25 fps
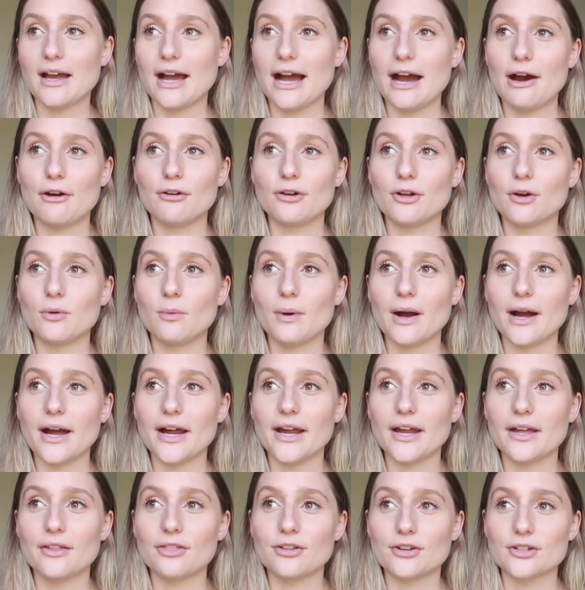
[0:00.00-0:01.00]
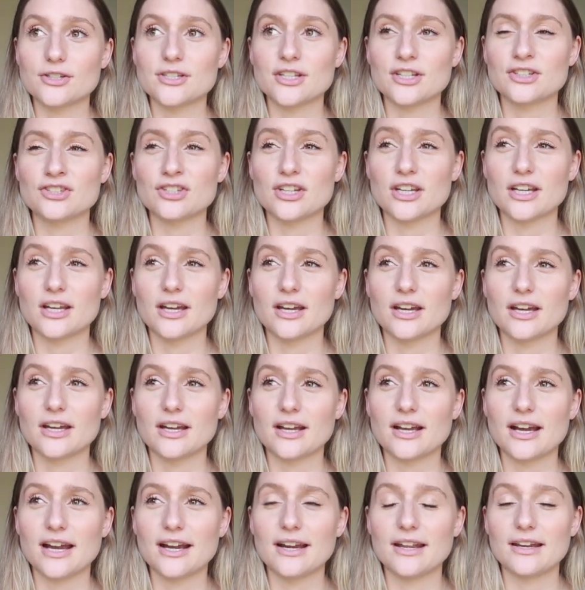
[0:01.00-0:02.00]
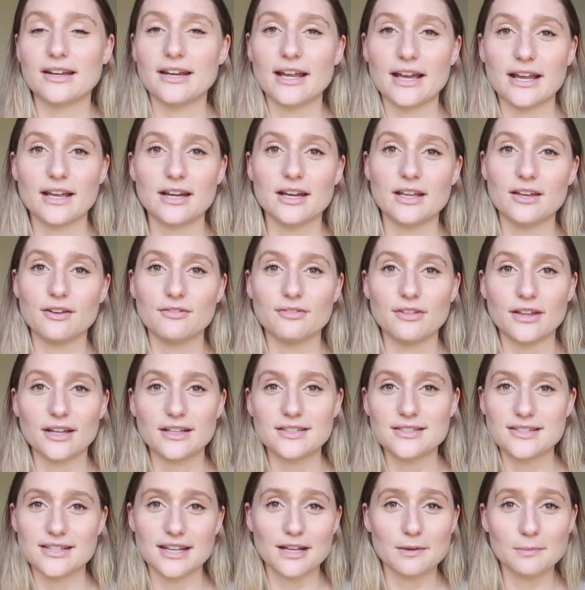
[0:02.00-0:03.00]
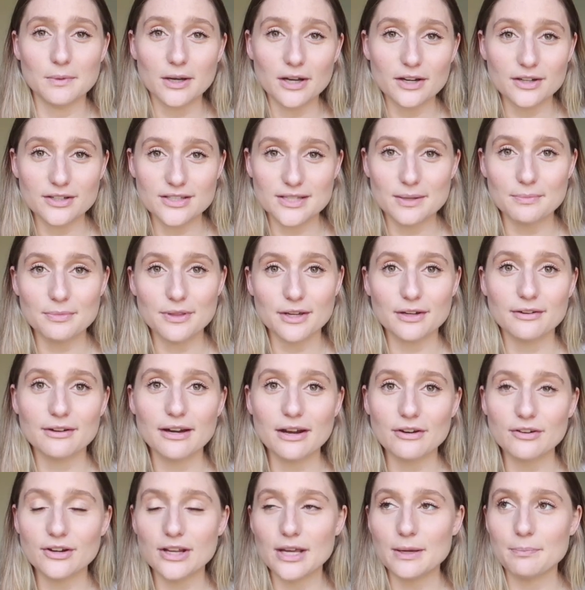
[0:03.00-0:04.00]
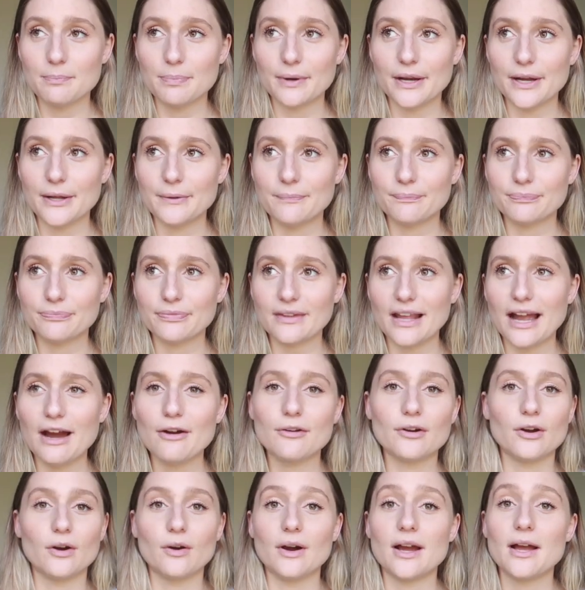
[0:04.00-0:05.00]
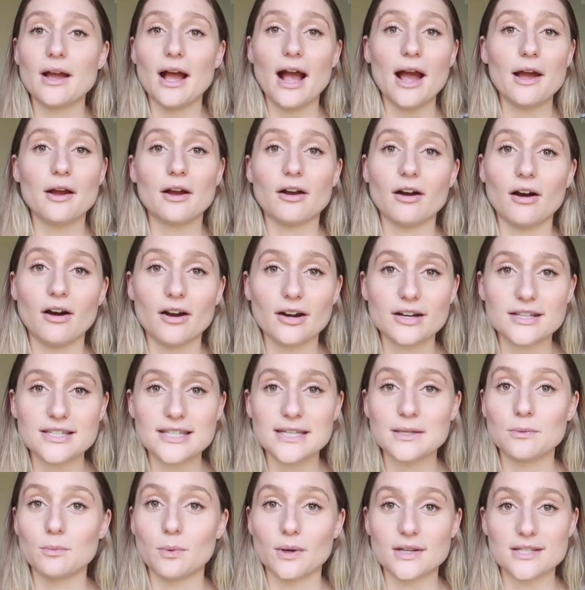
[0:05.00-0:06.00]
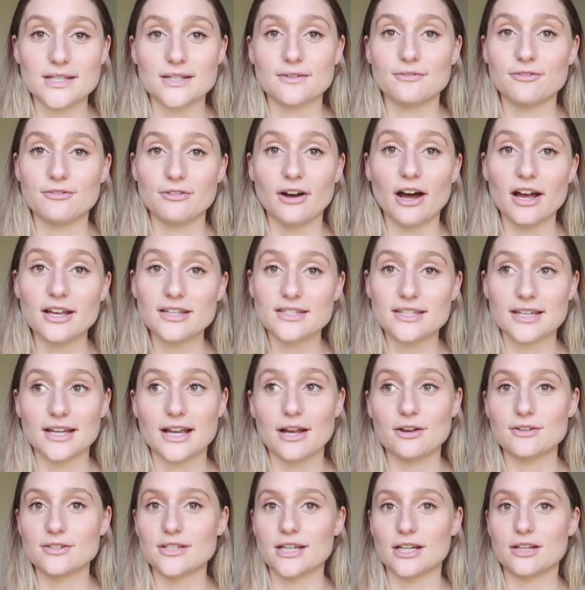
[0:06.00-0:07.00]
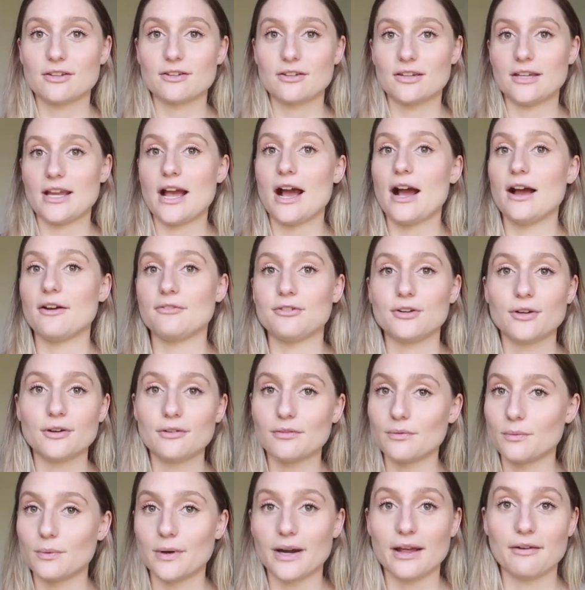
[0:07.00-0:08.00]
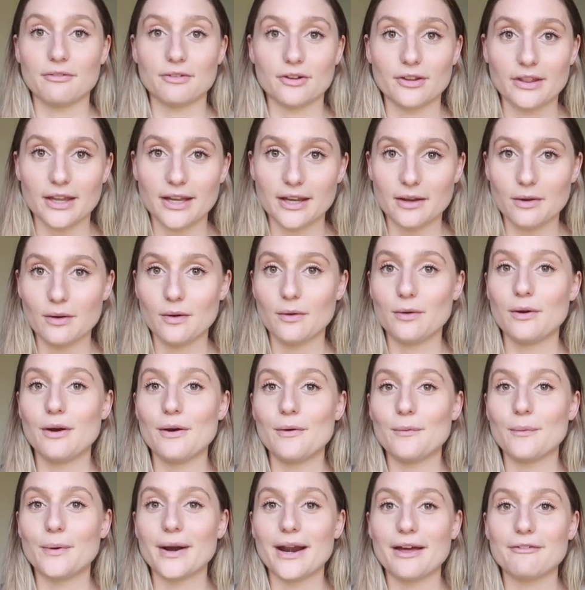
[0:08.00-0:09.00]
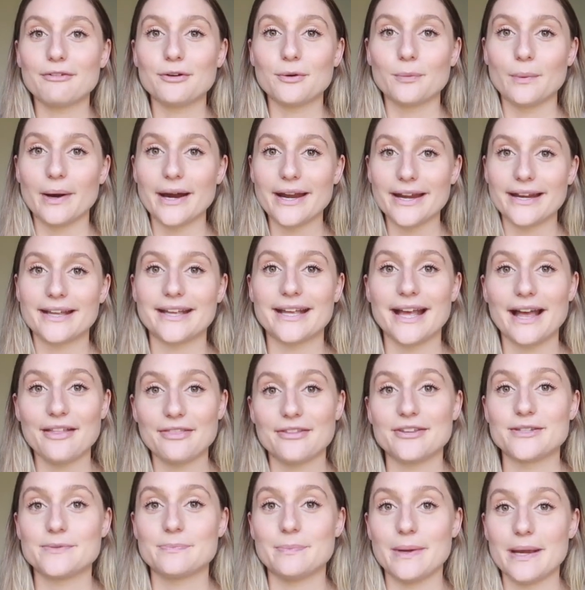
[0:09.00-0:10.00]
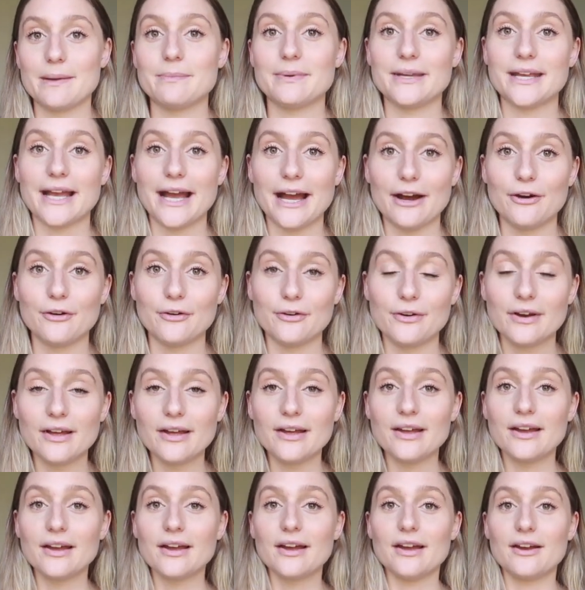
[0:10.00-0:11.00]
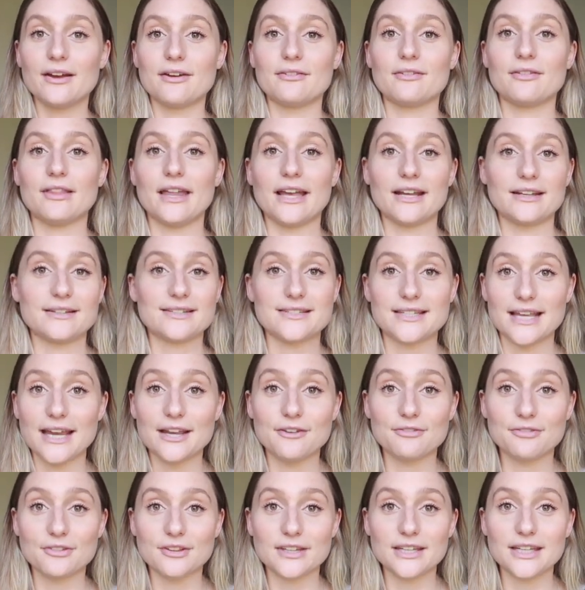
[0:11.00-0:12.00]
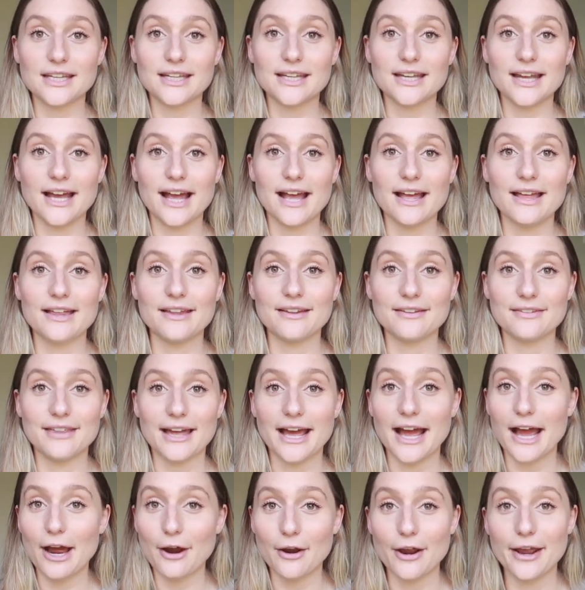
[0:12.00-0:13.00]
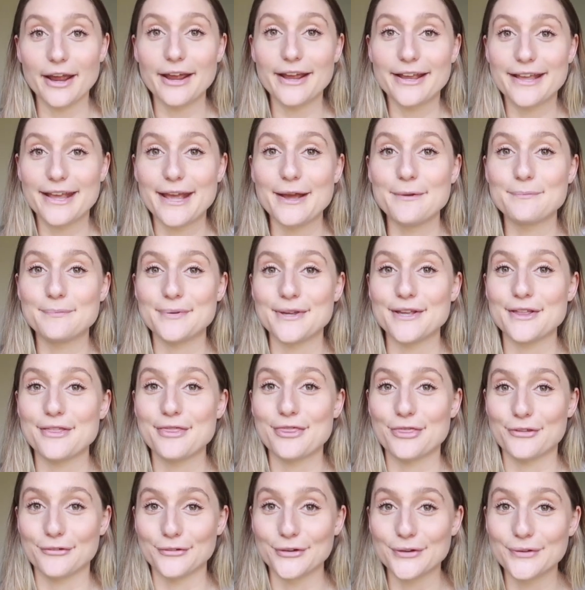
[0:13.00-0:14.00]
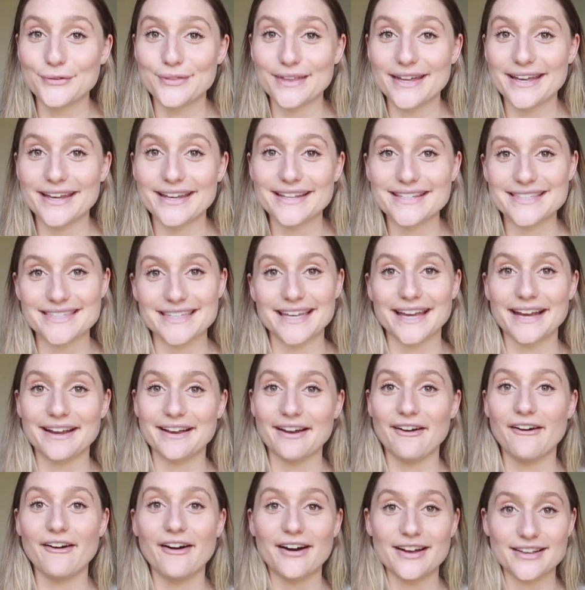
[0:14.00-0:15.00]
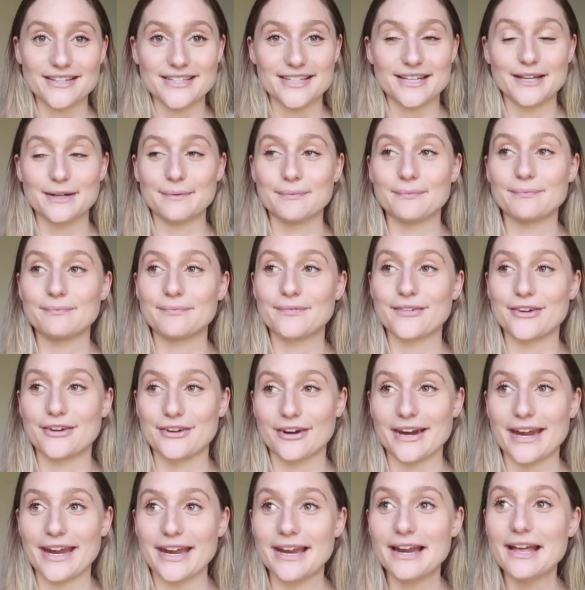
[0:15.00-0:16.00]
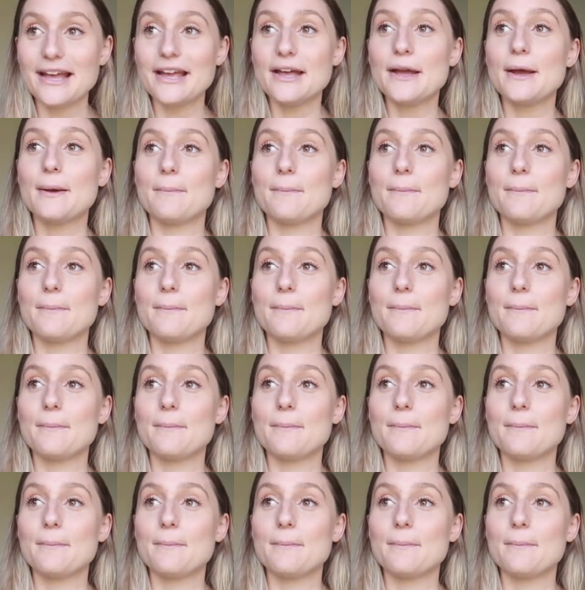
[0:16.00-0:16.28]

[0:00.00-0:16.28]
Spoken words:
I don't know why there's such like a kind of negative like stigma or something around it, but I don't know. I honestly wasn't fussed. Like I was like, yeah, if you whatever, like whatever way to get this baby out like safely and that I can be through this, like awesome, great.